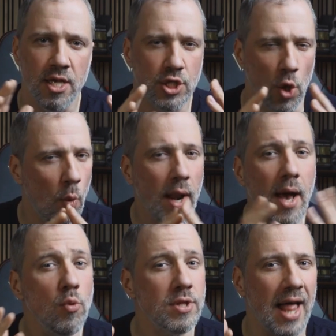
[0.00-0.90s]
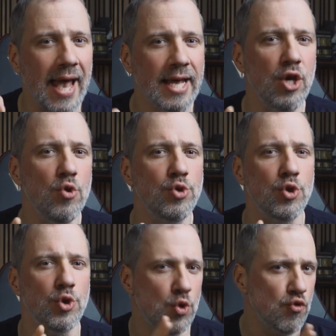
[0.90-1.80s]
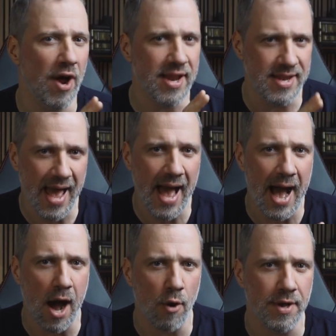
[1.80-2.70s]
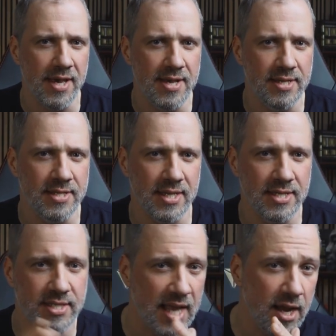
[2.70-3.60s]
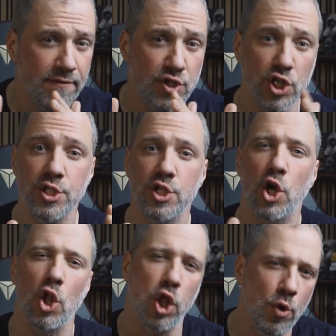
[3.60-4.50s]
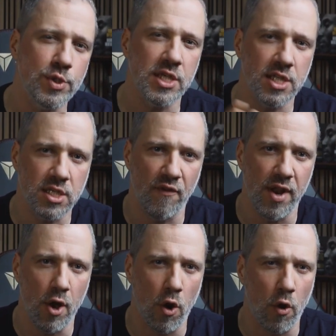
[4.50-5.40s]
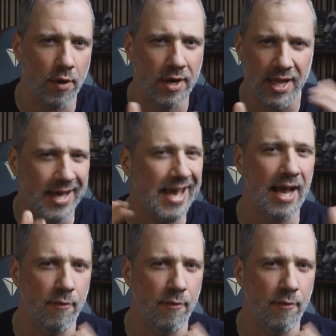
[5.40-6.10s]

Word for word: So what I would like you to do right now is instead of just closing this video or clicking